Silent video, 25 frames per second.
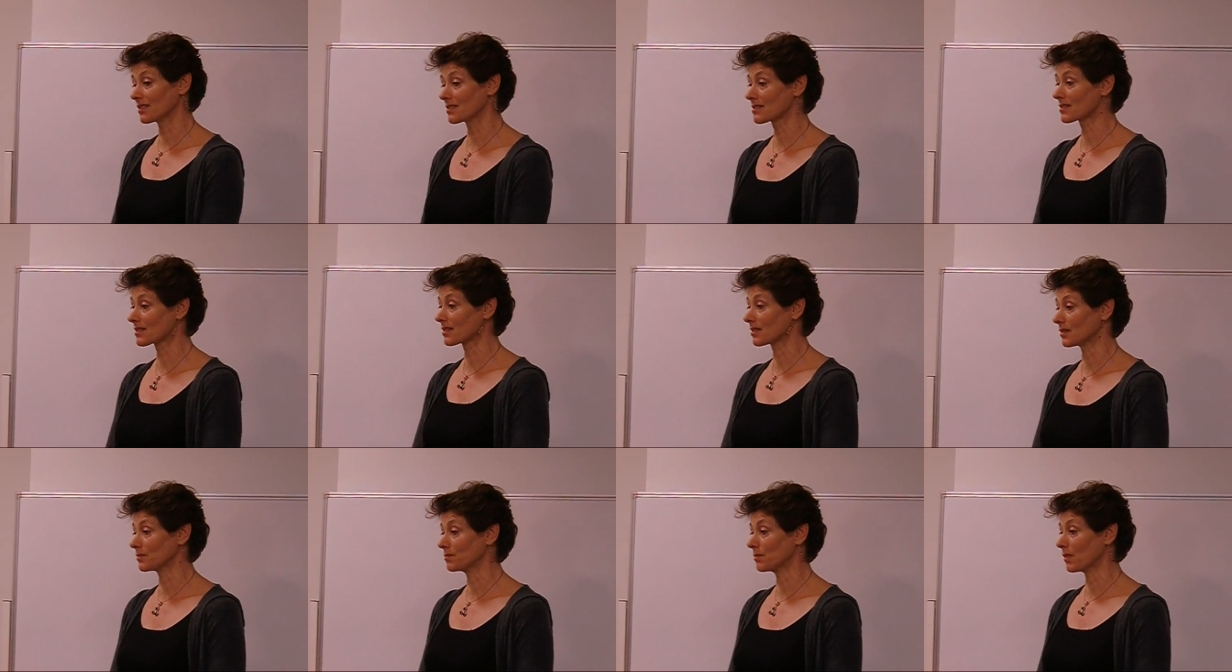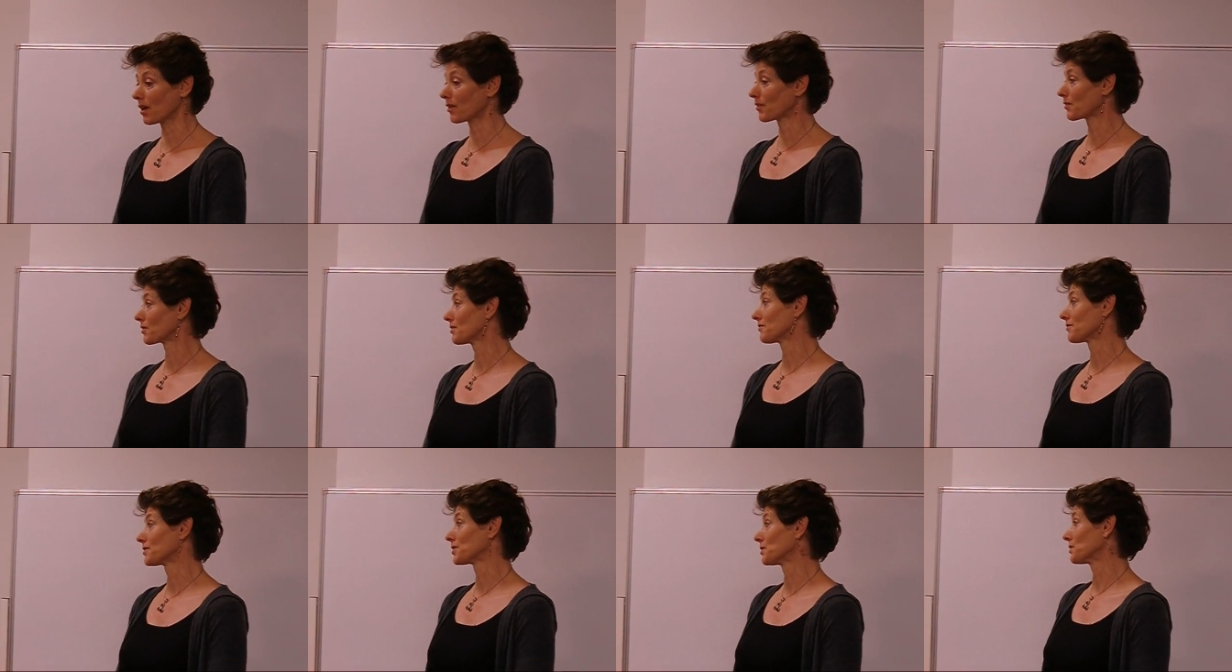a
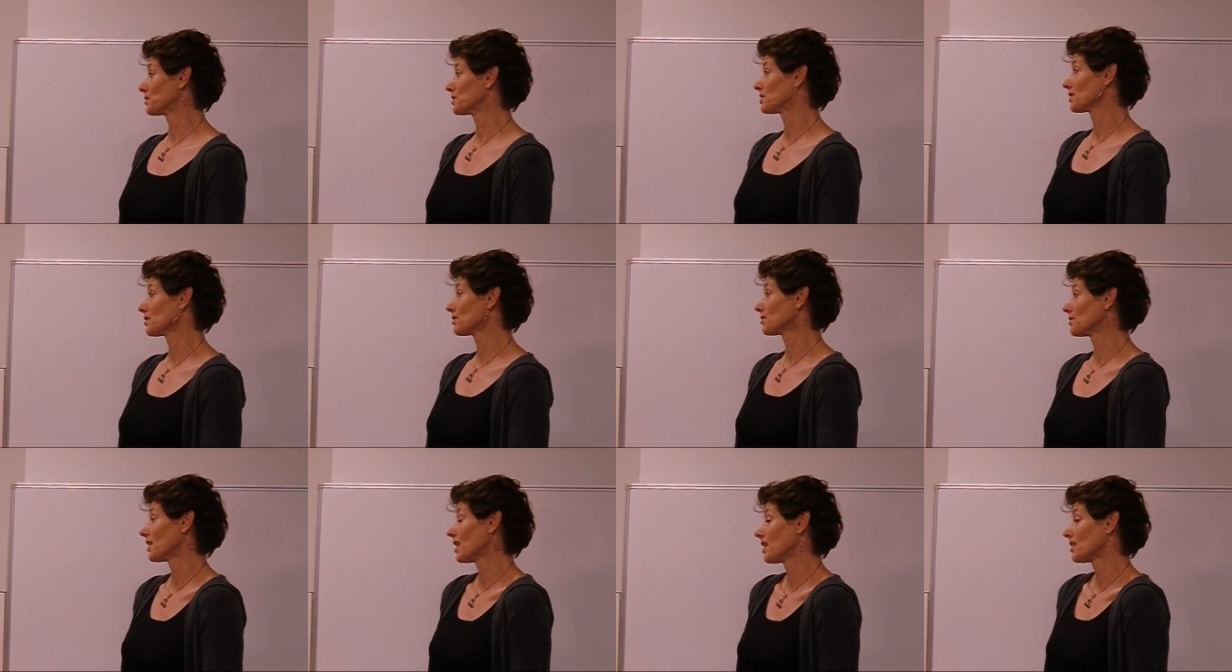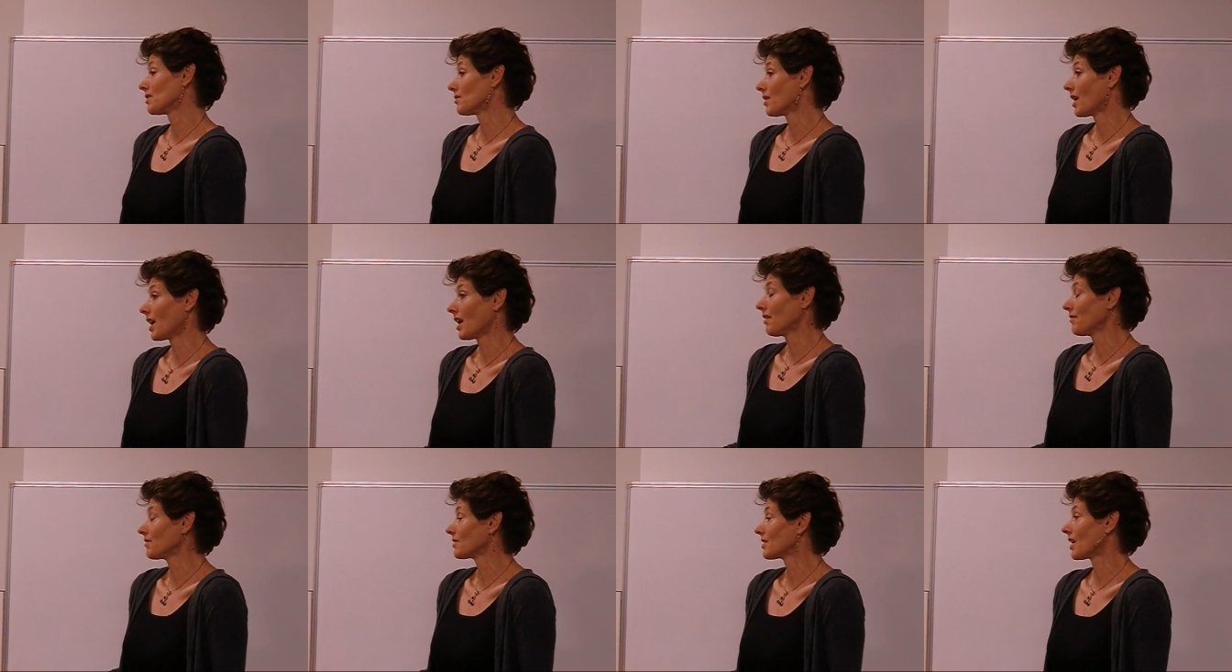mother of 2 children, I don't
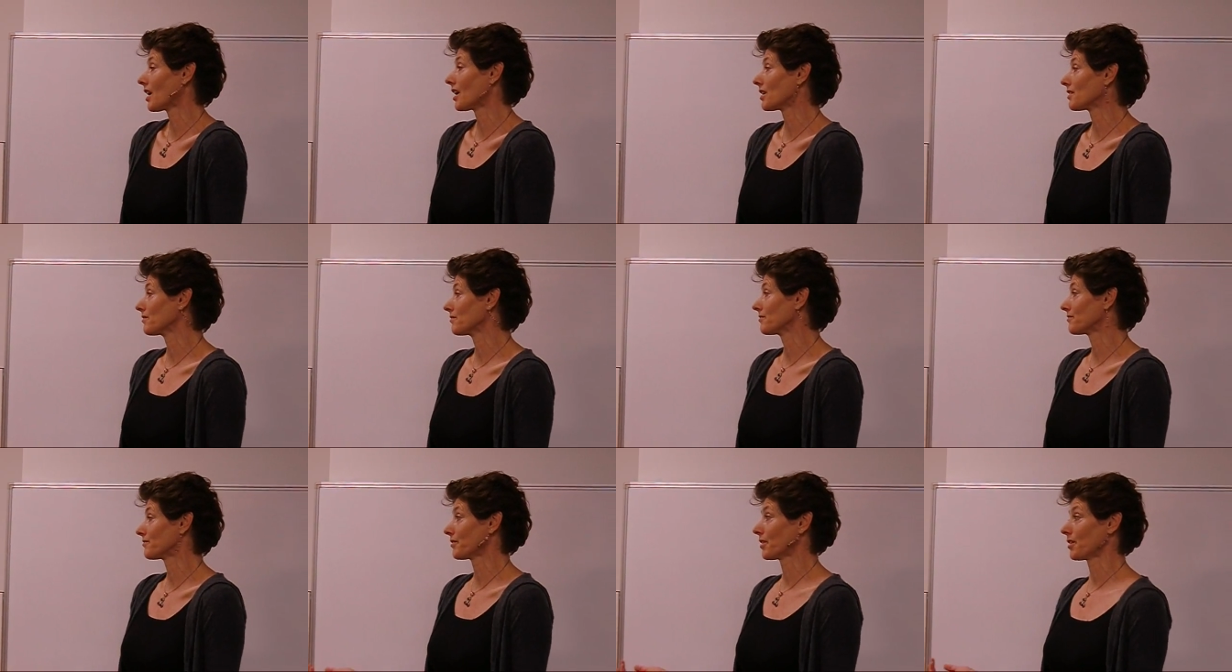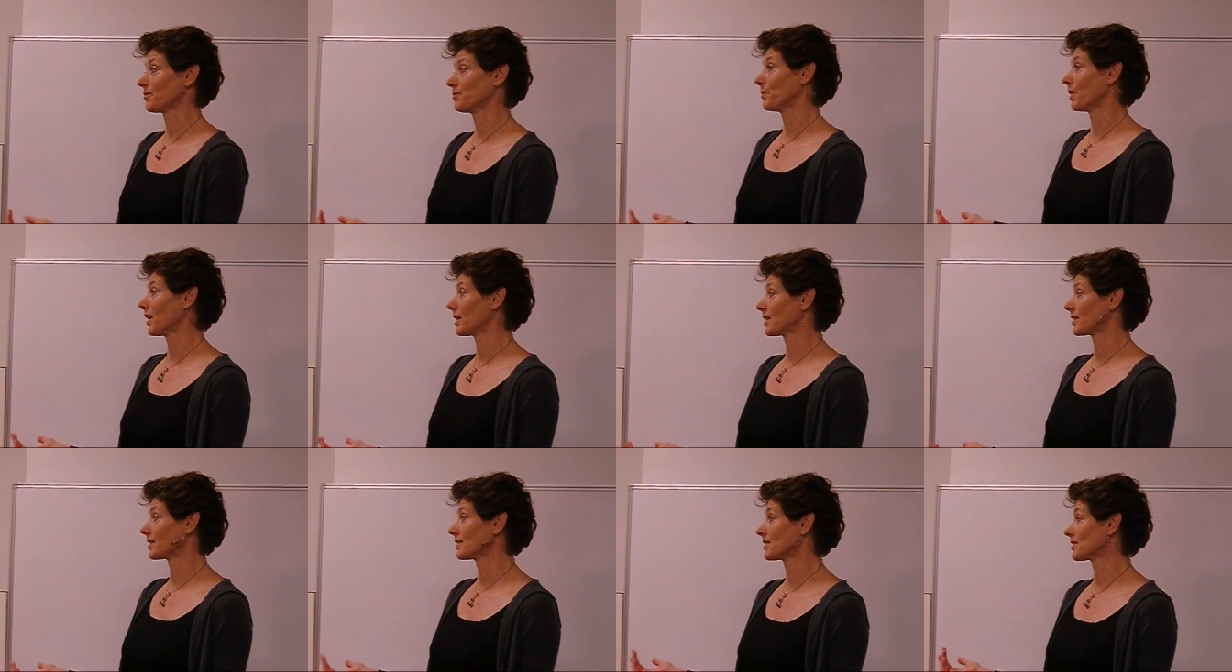have a lot of
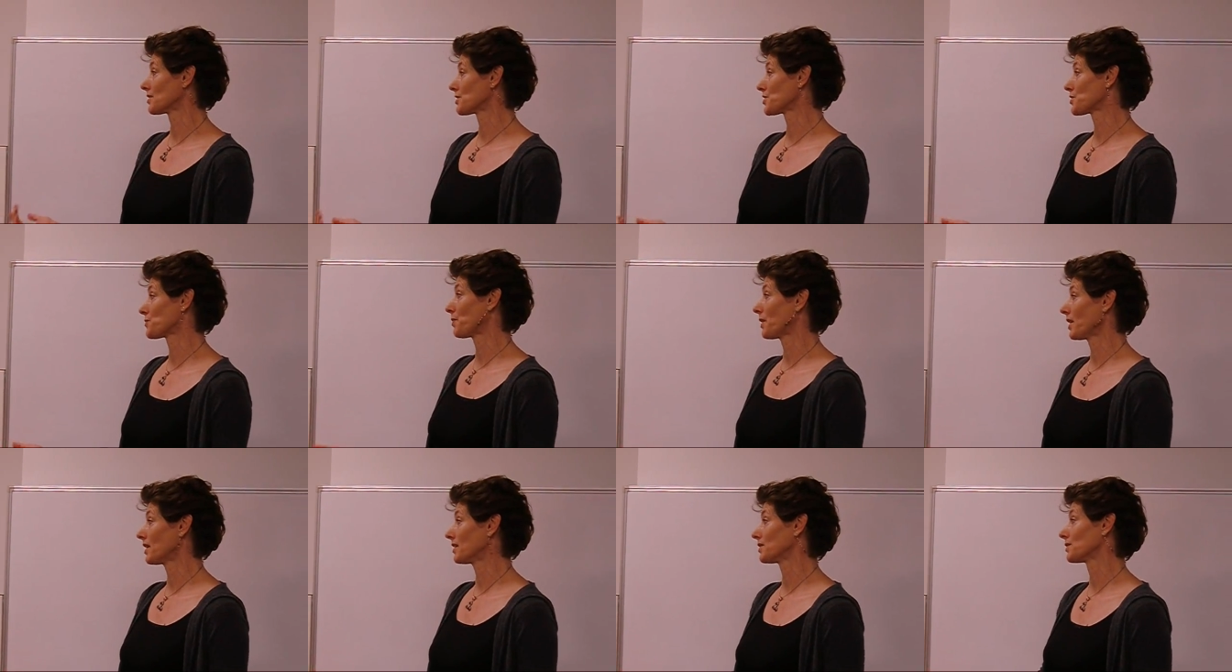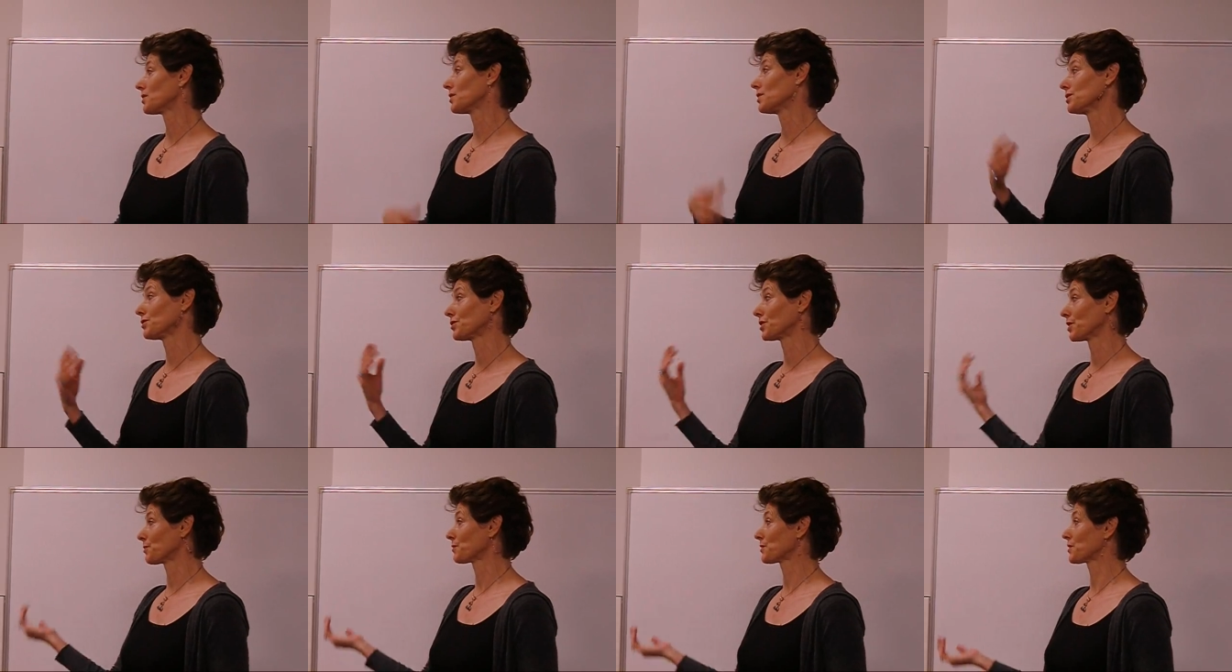money to spend on
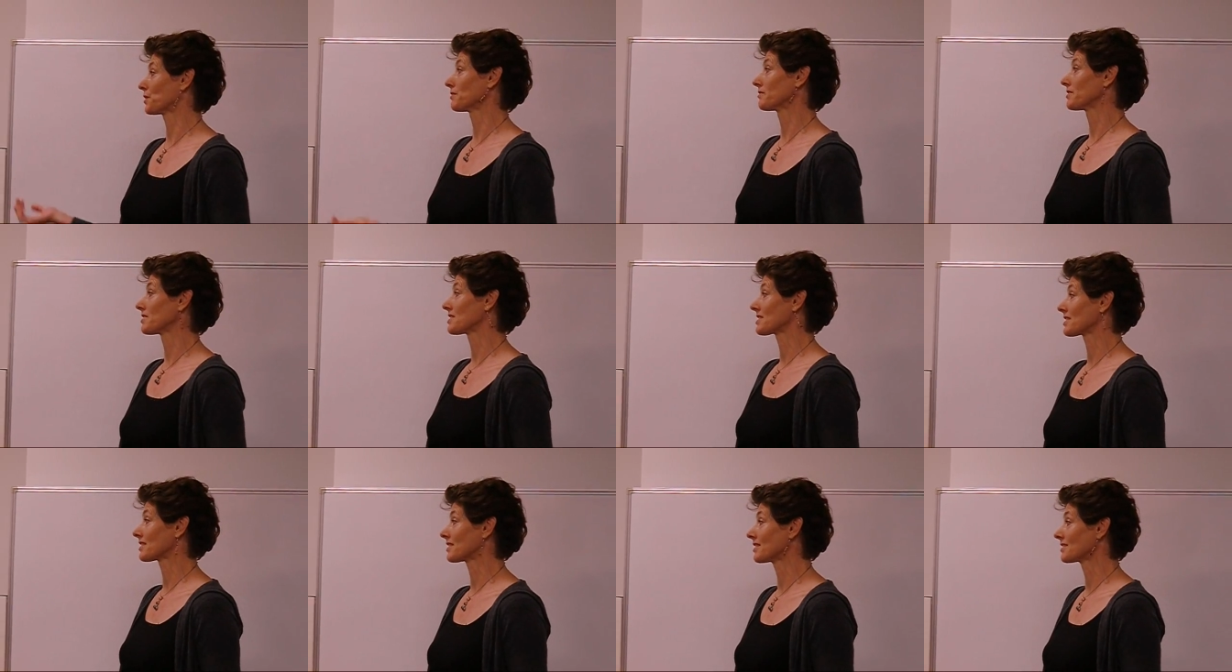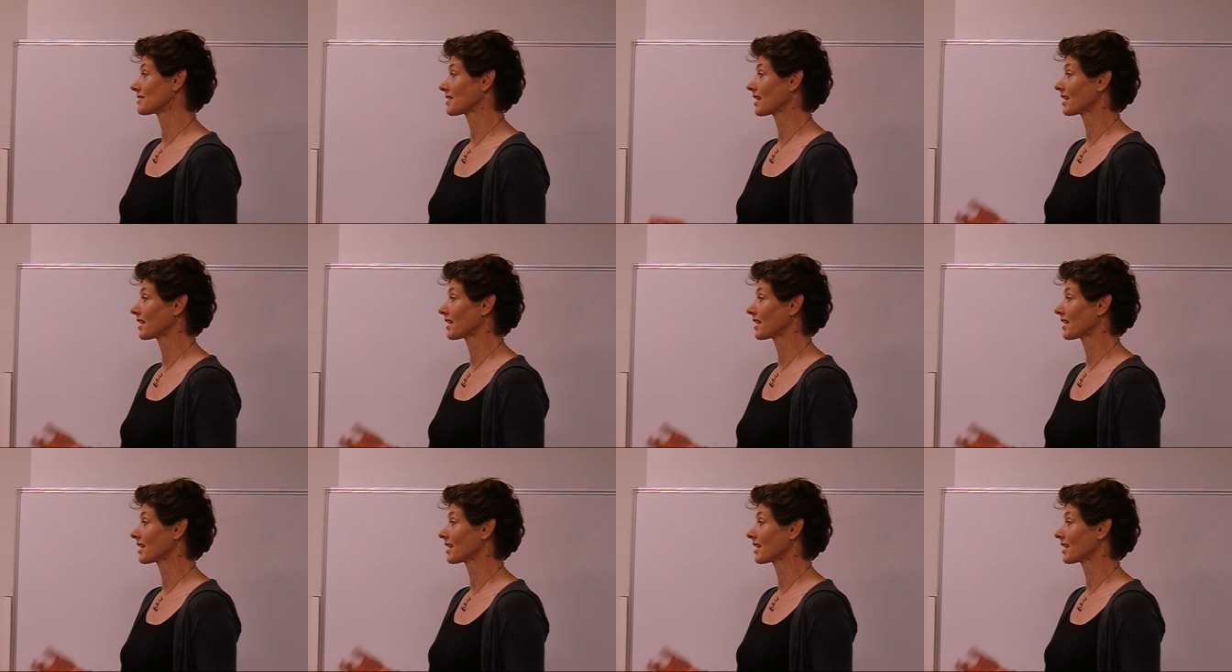trips overseas.